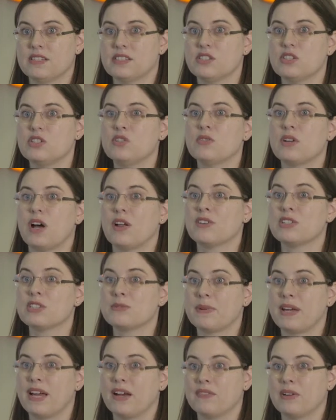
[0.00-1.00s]
this new
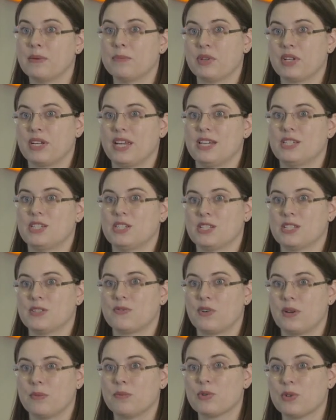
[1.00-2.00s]
knowledge may have implications
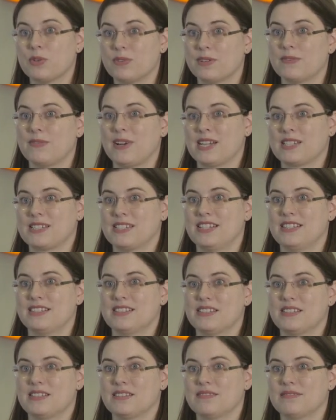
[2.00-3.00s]
for improving vaccines.